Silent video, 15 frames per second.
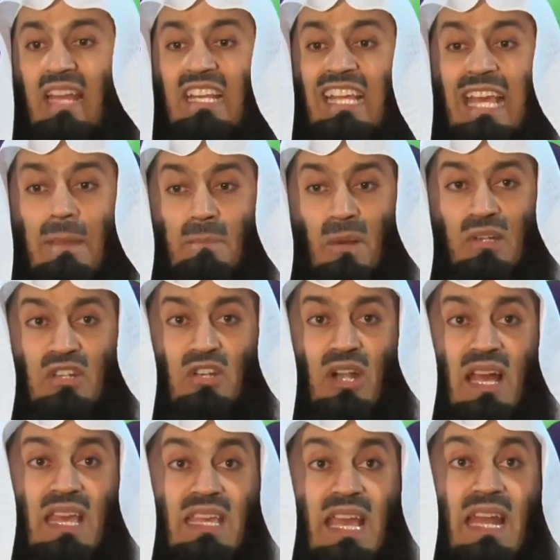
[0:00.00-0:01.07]
And keep on
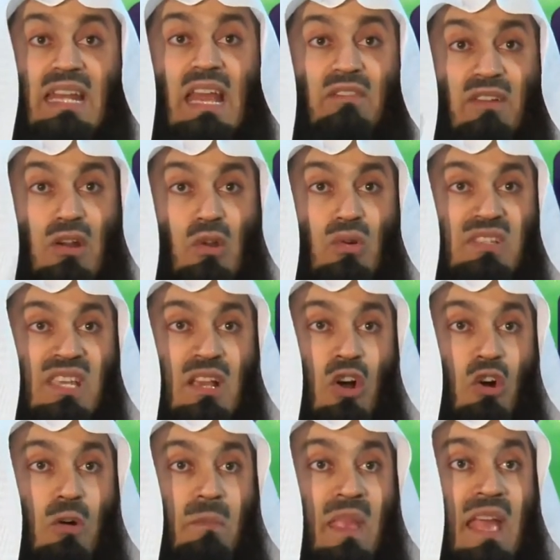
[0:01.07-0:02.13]
crying and never losing
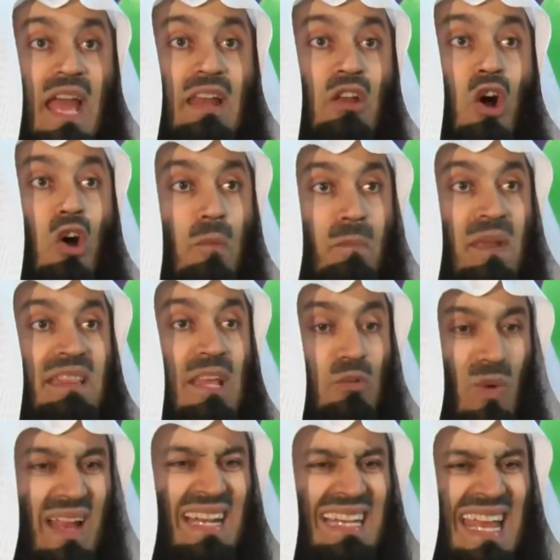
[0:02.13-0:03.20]
hope, and hoping that
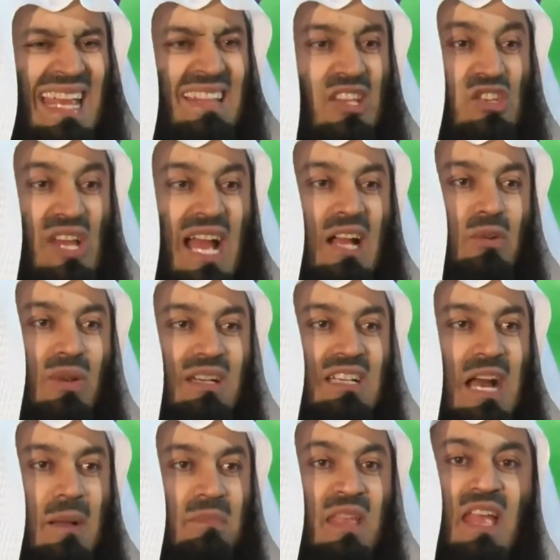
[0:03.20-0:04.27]
one day the child will
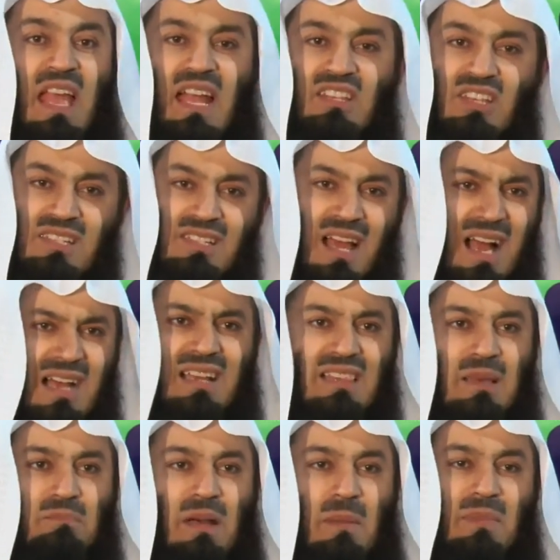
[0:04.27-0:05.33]
come and just
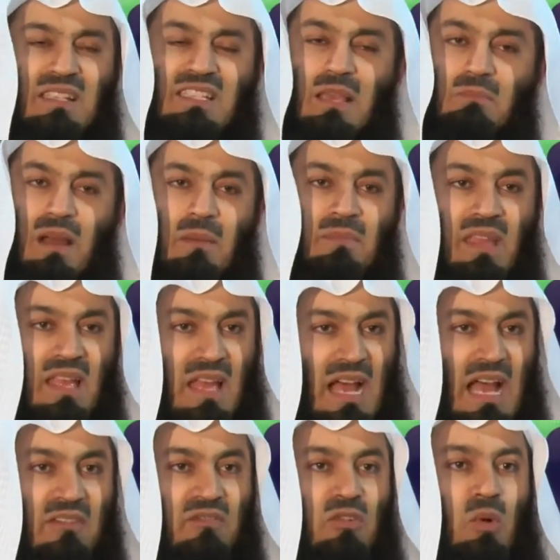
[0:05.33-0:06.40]
hug the mom and say, mom,
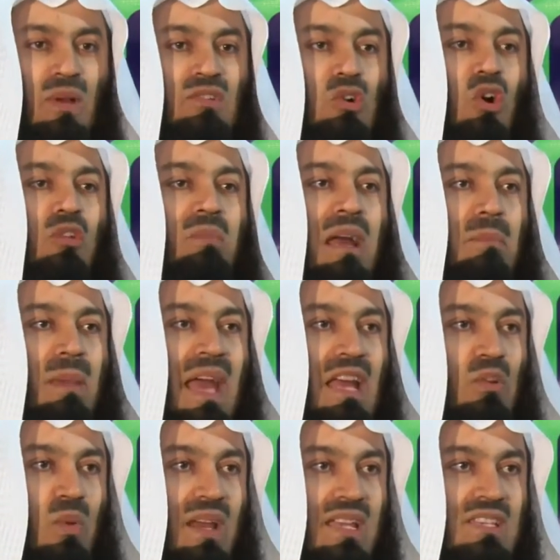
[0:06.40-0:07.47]
I've quit all my
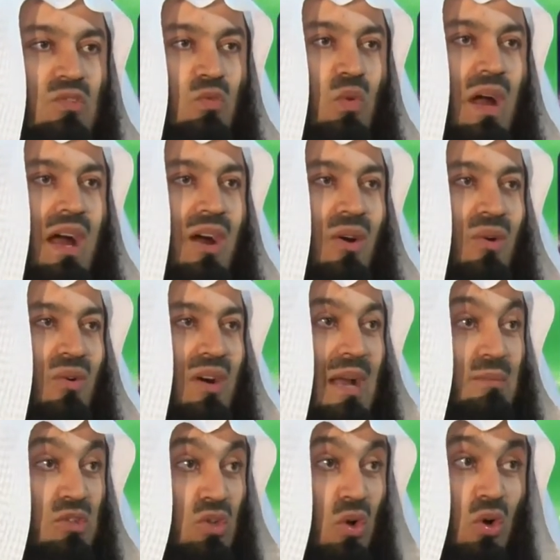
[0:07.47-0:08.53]
bad ways. Wow.
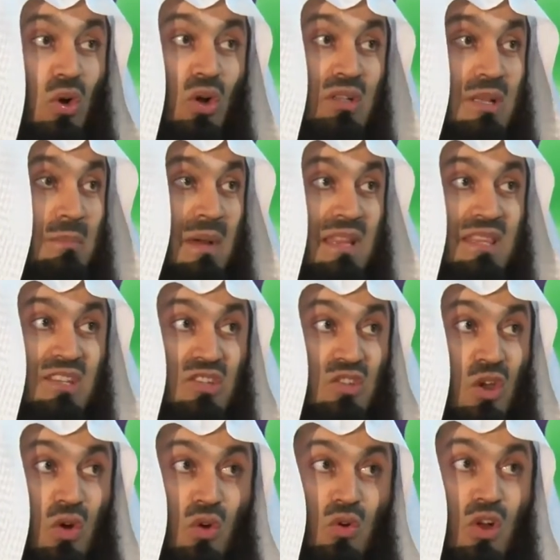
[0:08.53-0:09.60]
I'm sure all the mothers
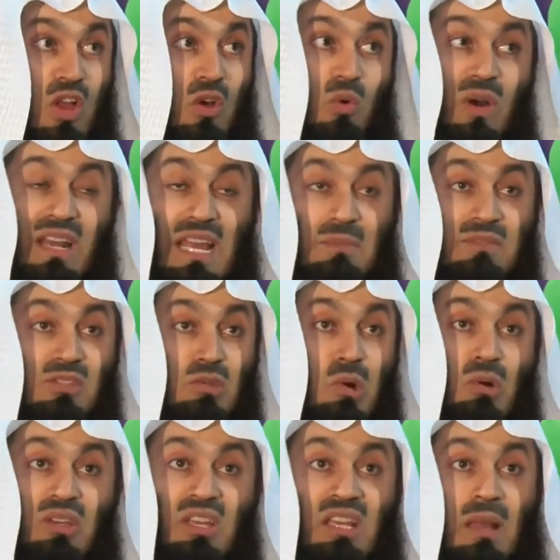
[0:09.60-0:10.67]
know what I'm
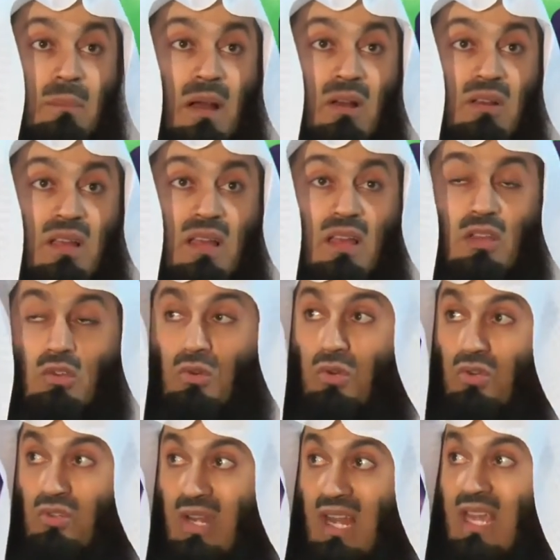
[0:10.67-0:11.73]
talking about. You
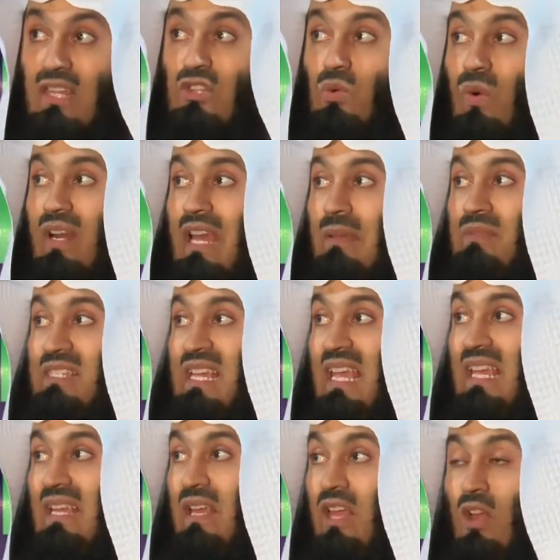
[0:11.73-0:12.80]
could relate to what I'm
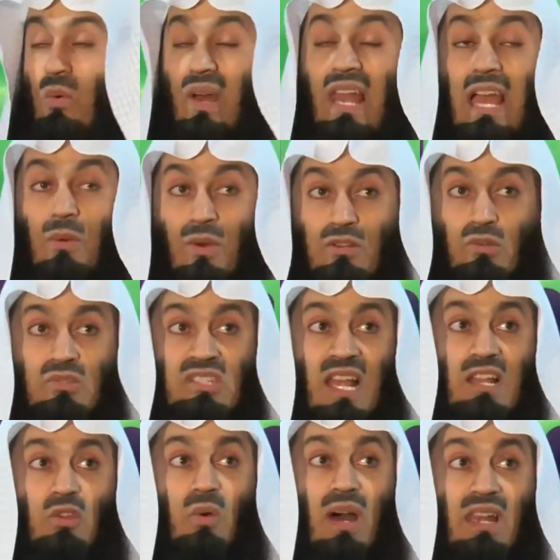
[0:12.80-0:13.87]
saying. Well, I want to
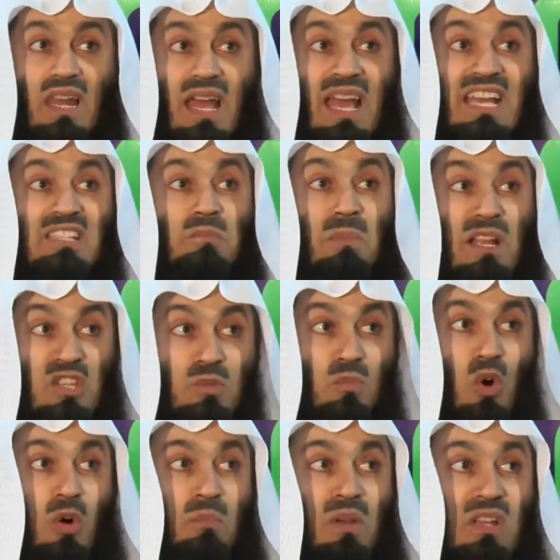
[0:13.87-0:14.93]
tell you, Allah has much
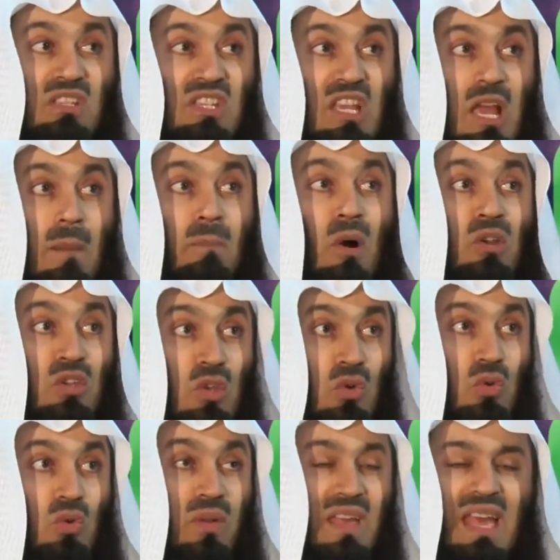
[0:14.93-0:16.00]
more mercy upon
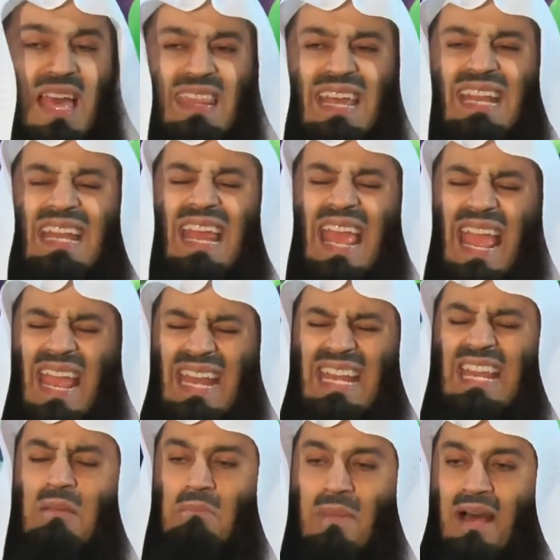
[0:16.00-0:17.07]
you than
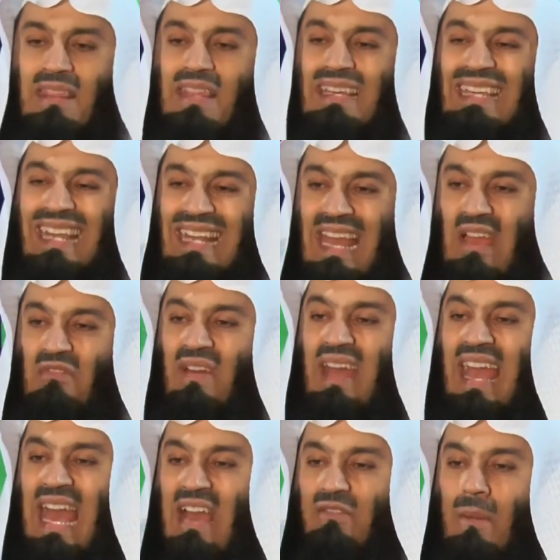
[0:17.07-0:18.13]
any mother can ever
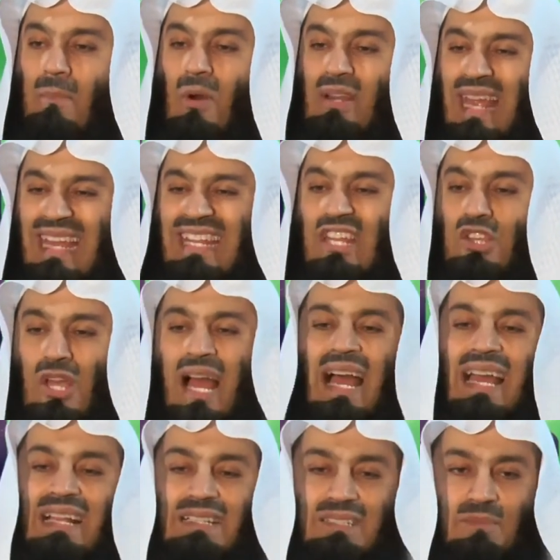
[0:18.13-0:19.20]
have upon any
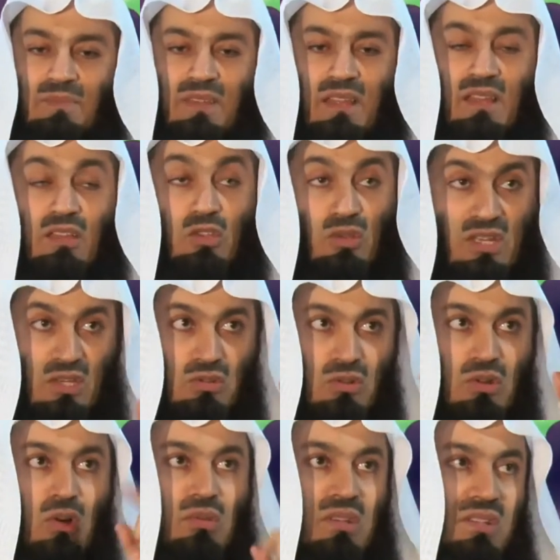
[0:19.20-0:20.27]
child. You need to
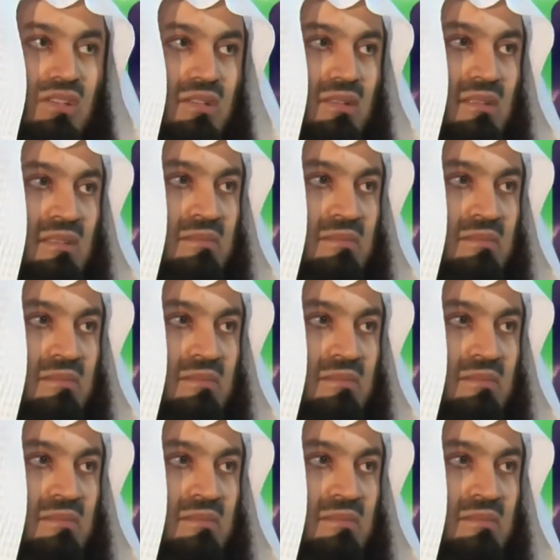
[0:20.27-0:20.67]
know this.